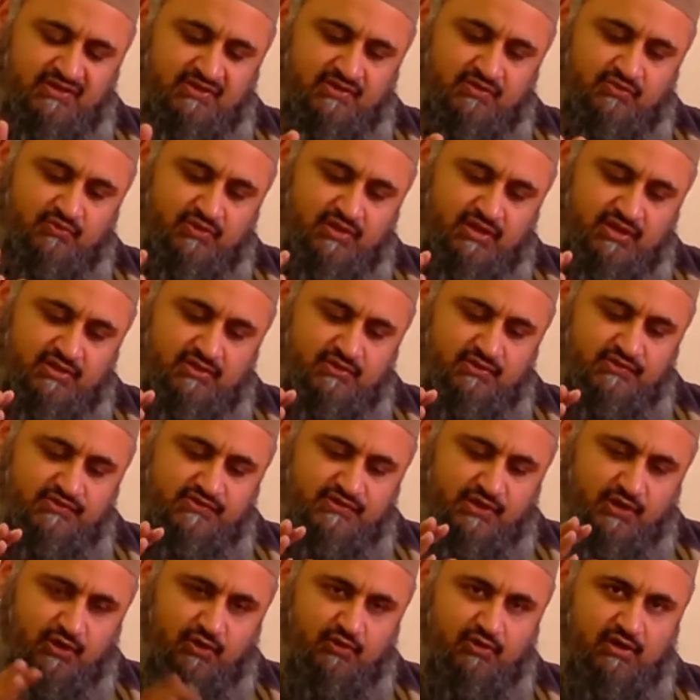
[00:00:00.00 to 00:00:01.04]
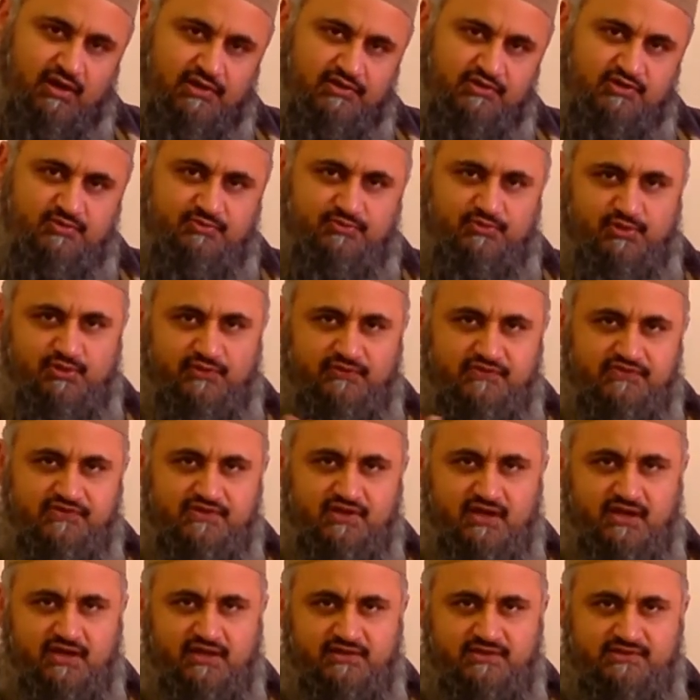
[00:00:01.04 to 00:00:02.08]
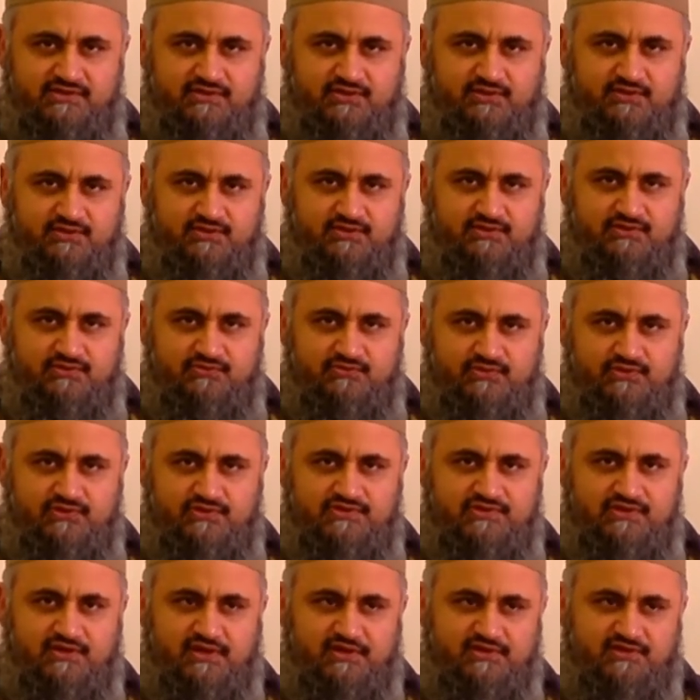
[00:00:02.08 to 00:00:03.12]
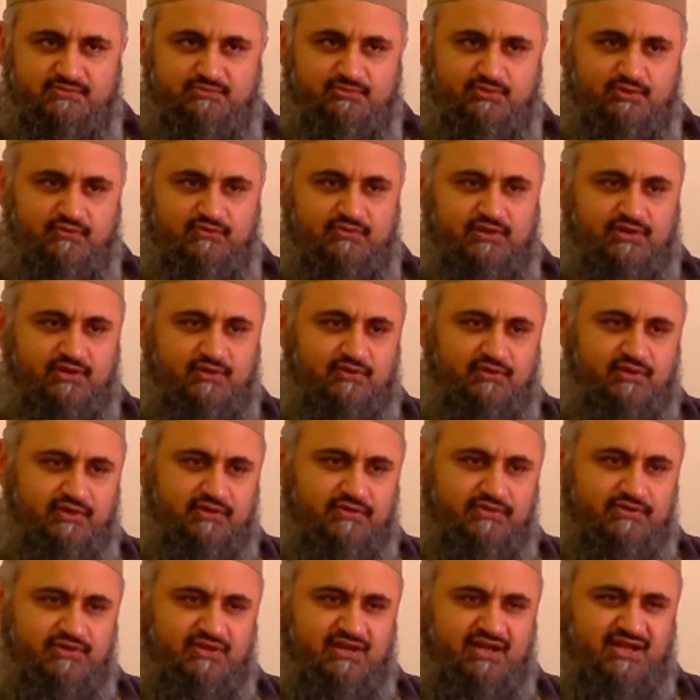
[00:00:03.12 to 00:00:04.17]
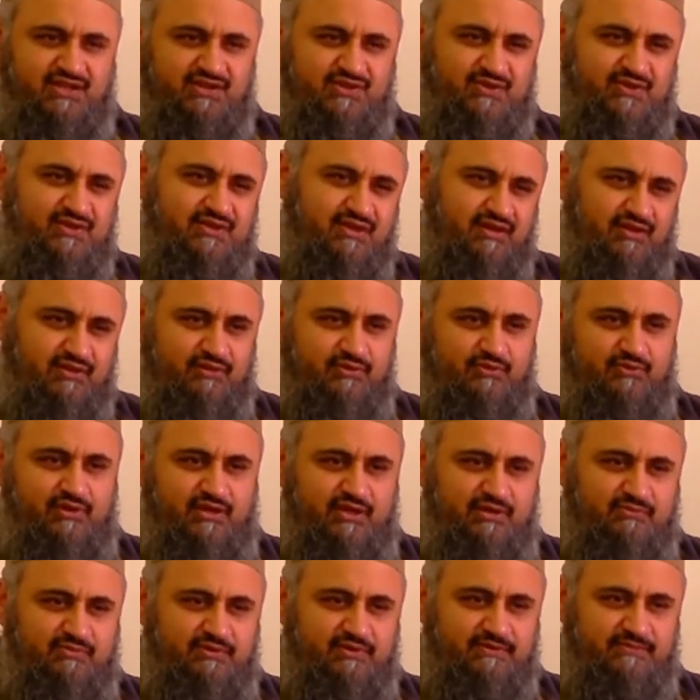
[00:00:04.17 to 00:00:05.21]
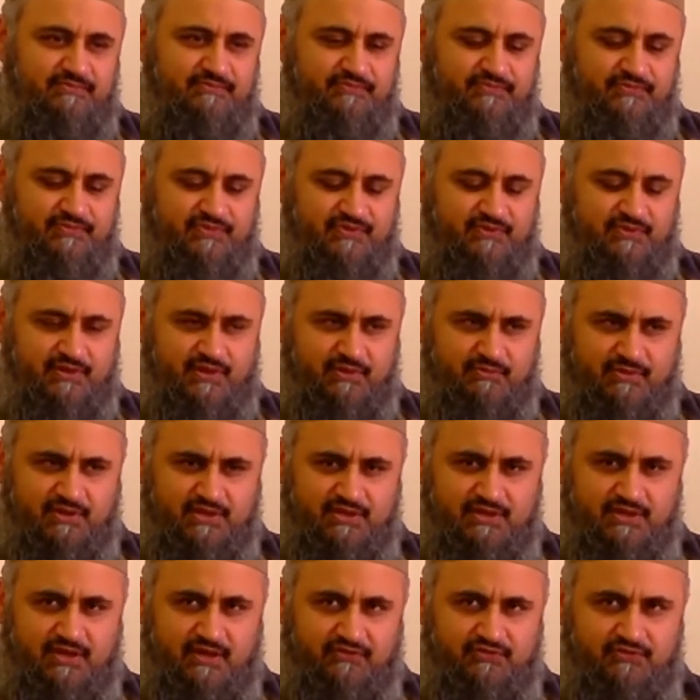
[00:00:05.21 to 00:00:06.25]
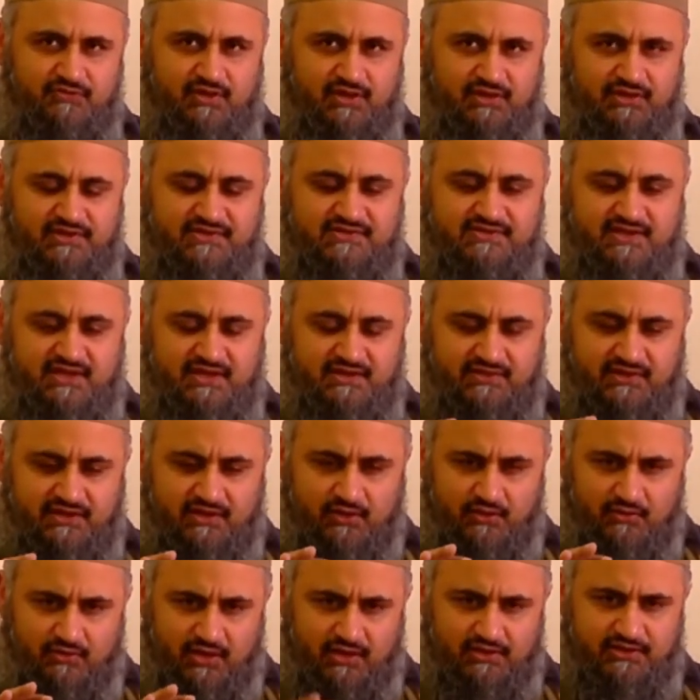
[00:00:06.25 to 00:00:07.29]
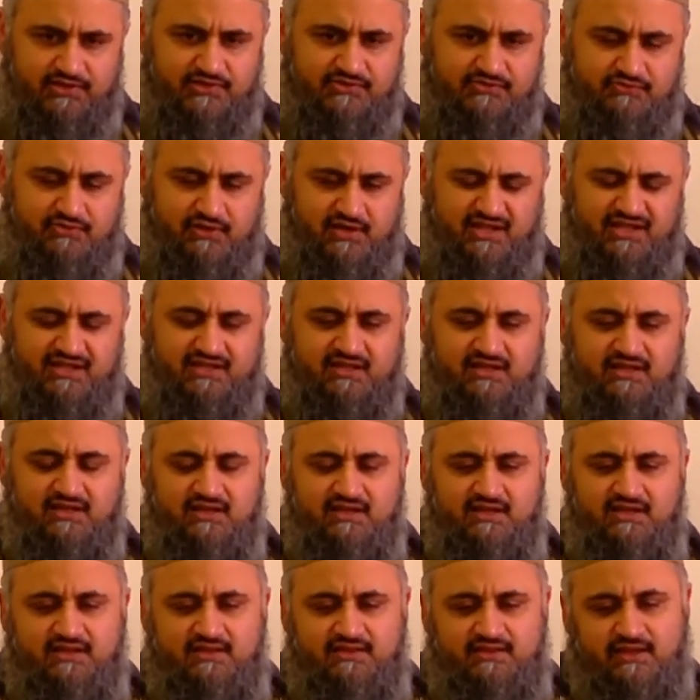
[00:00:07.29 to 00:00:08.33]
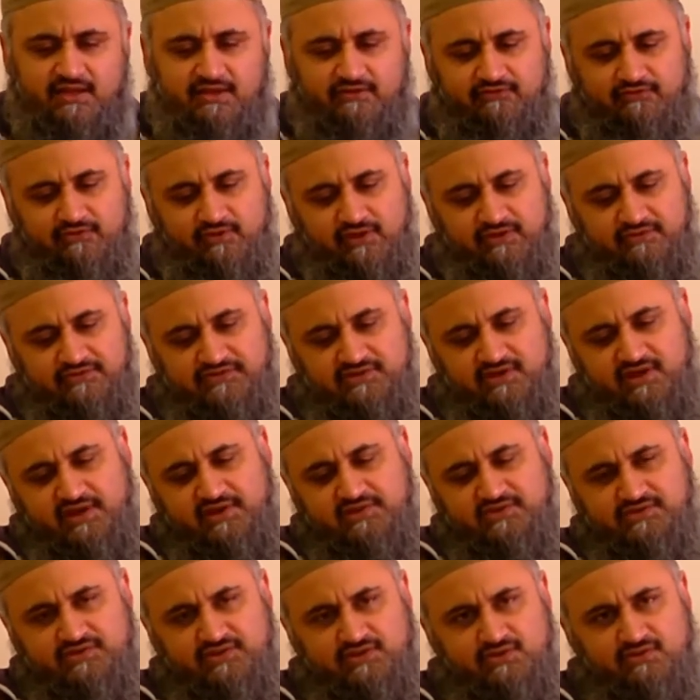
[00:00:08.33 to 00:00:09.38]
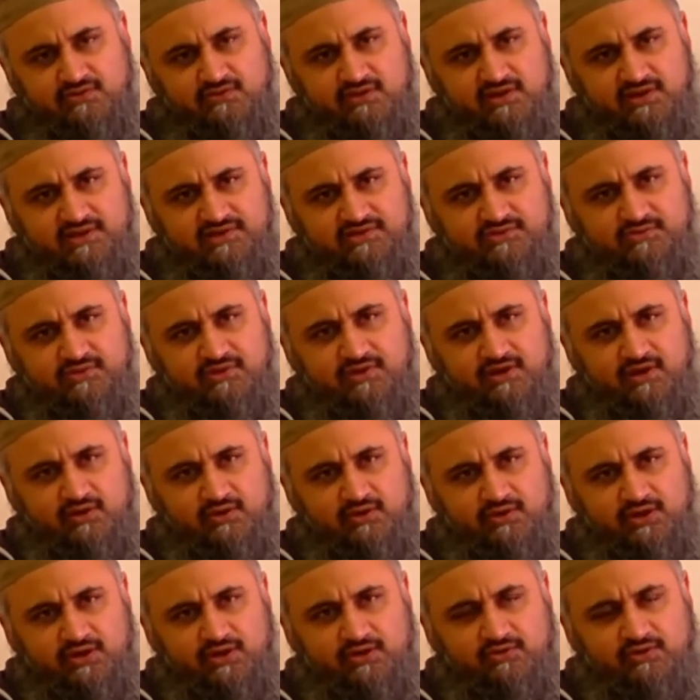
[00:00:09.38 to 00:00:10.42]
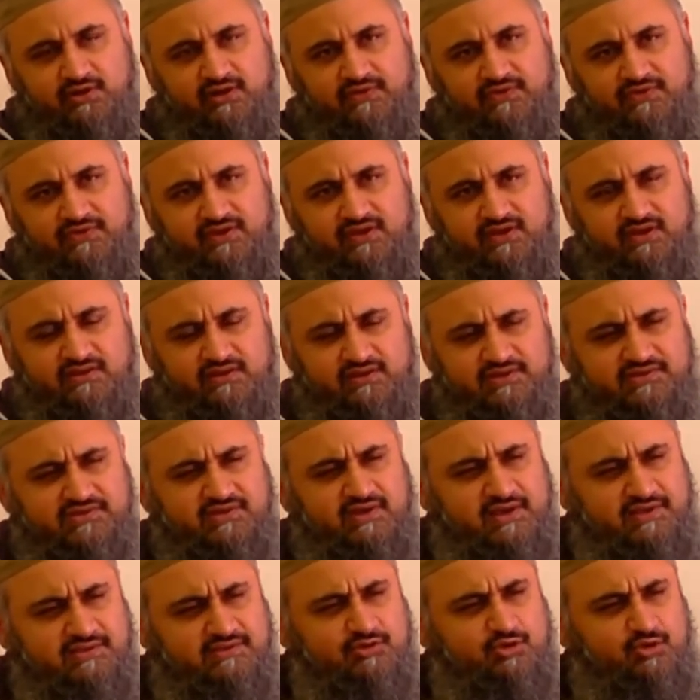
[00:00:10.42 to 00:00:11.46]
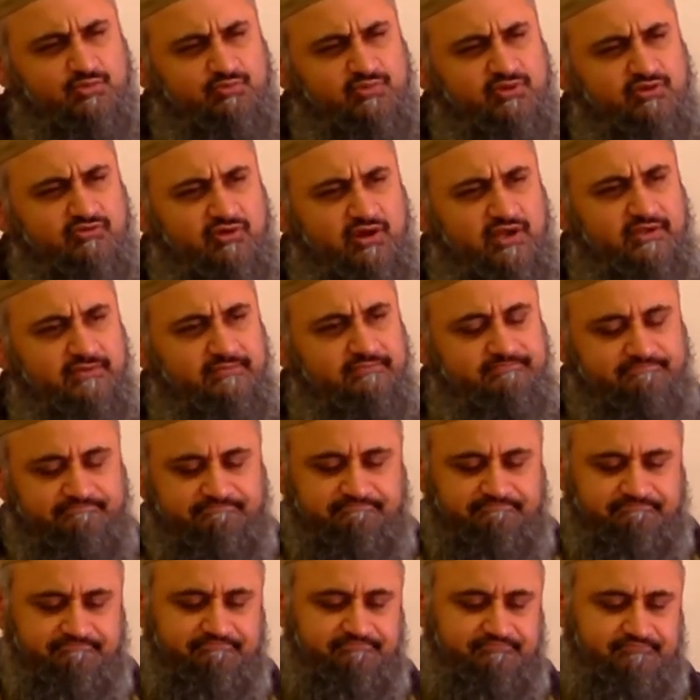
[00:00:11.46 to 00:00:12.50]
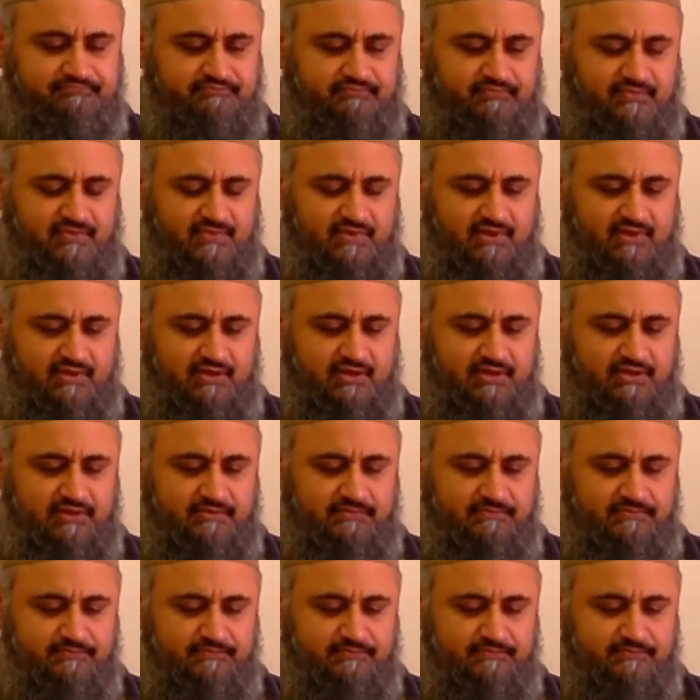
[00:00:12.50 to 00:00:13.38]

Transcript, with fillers: We use the Quran to prove science, not we use science to prove the Quran. You can do it the other way, but I mean, you have to understand the Quran is right. Therefore, if science agrees with the Holy Quran, then science could be right. Okay?